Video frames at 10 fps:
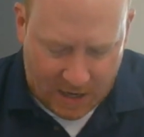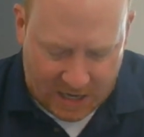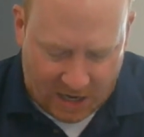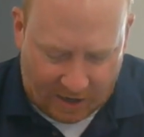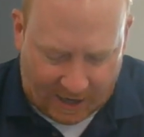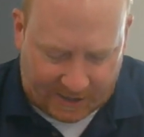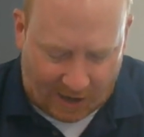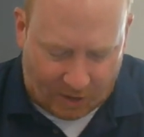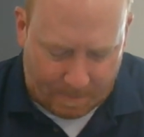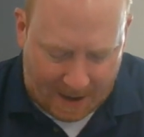Ye are not
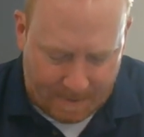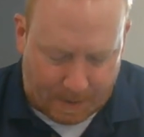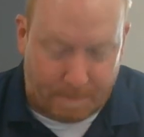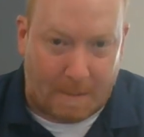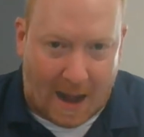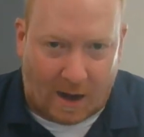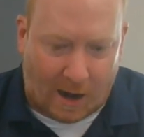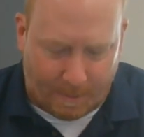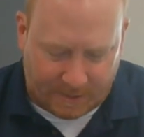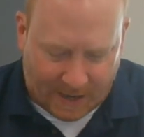other men but my
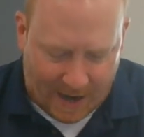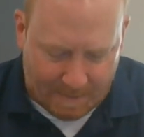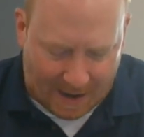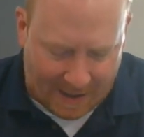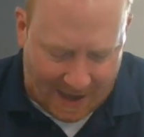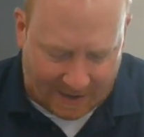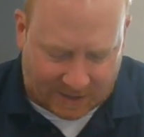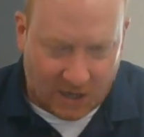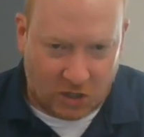arms and my legs,